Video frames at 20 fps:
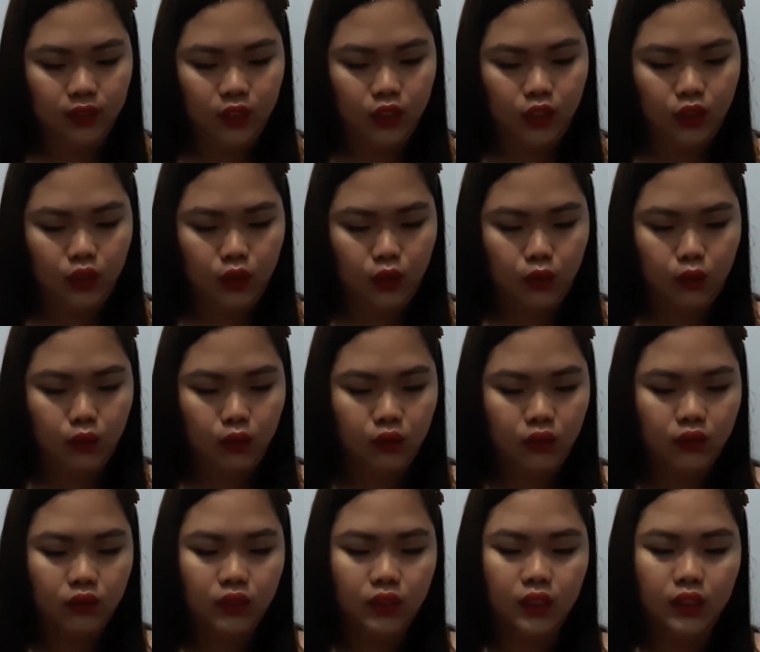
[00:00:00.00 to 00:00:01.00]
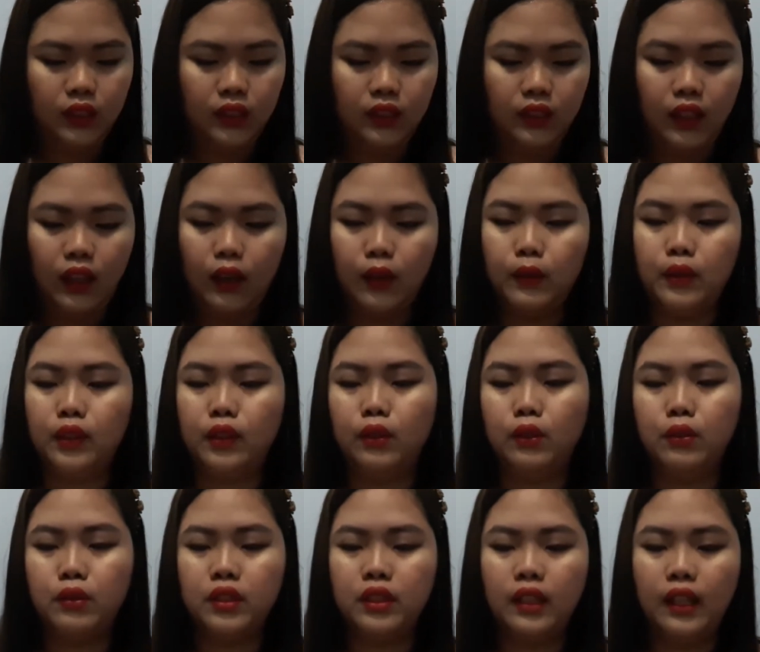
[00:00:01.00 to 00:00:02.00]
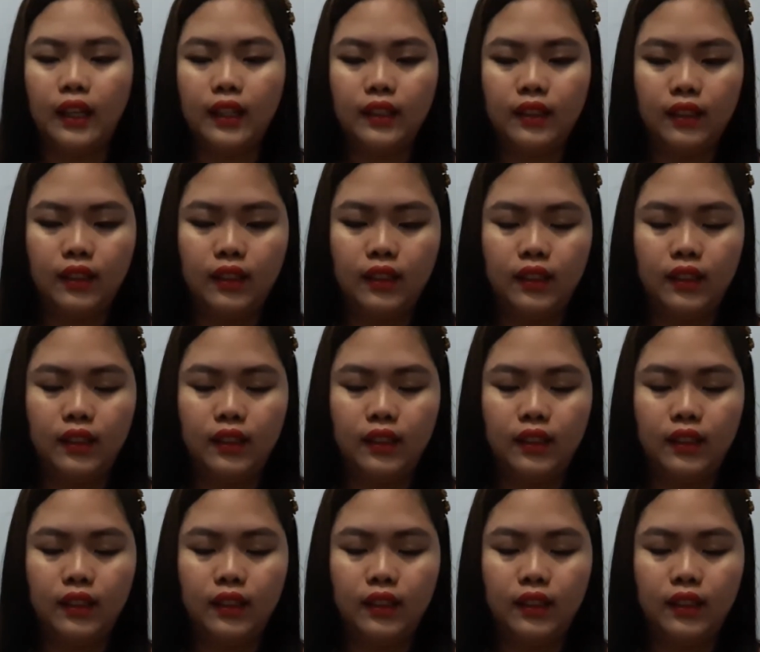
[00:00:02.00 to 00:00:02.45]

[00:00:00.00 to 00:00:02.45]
So this is how it looks like.